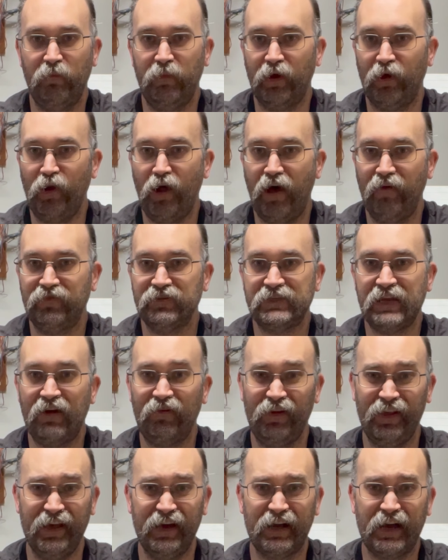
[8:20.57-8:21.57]
Build-Off is not
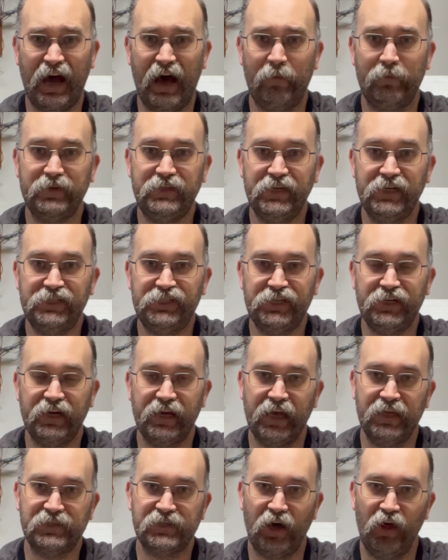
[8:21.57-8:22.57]
really a competition
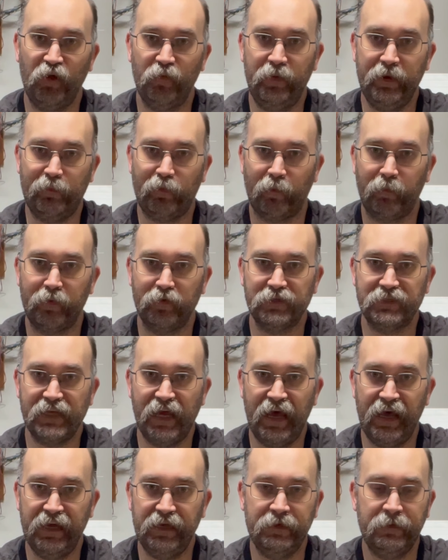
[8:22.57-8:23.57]
against other people per
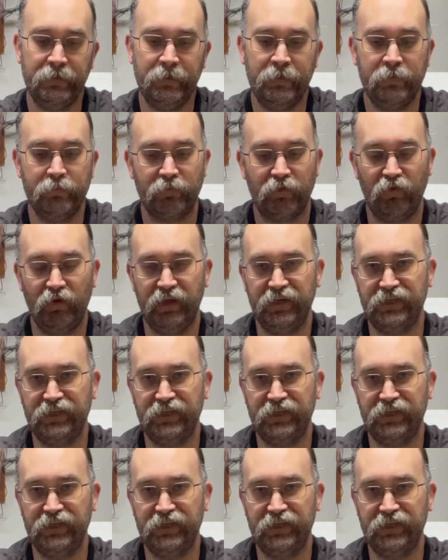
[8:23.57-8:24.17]
se, but really